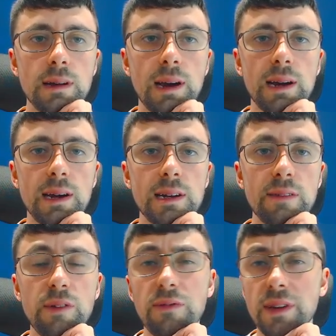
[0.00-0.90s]
And if
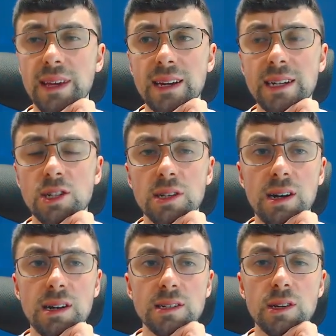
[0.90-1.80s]
you forget, just
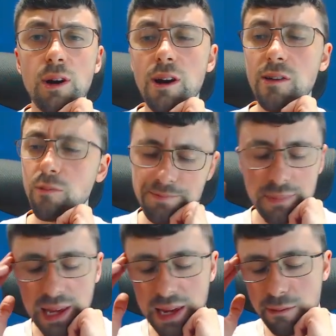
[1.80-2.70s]
ask. You know, I've
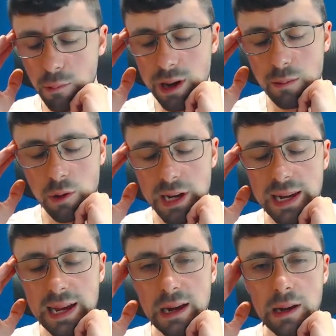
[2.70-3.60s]
even where I'm working
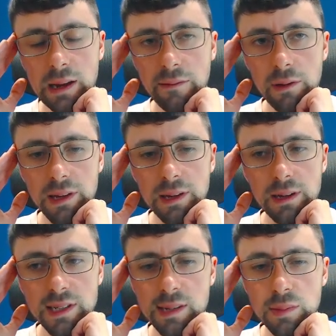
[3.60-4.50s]
now, like for a year, I
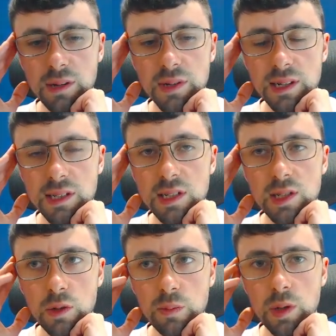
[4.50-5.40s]
sometimes ask
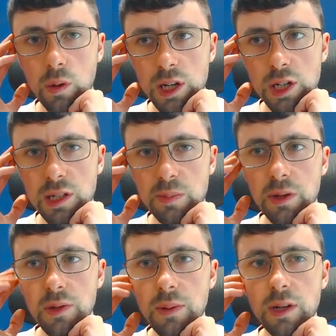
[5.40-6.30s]
stupid questions
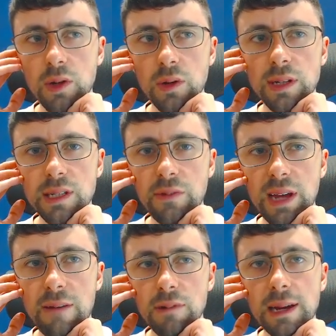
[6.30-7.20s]
because when you're doing something
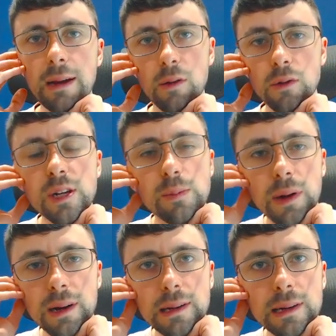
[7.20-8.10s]
every day on
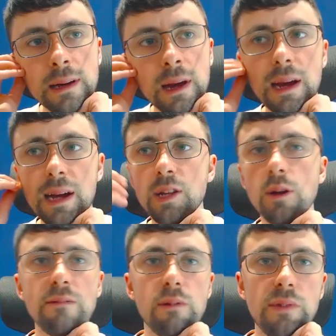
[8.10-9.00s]
autopilot and you don't
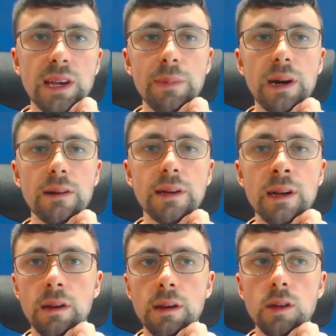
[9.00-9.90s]
ever think about it,
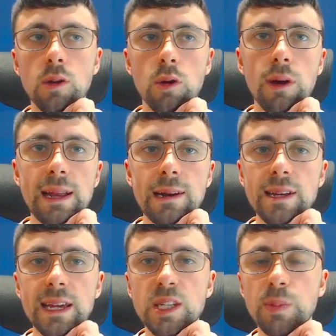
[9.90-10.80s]
you're not
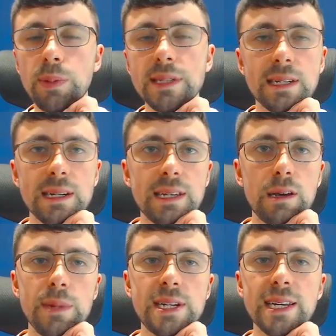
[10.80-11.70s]
like explicitly
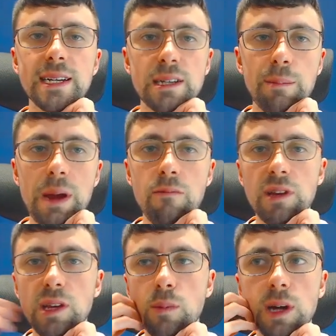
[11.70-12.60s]
committing it to memory.
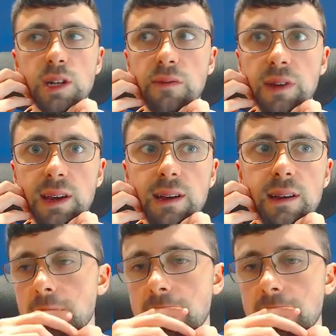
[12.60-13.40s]
You might just forget.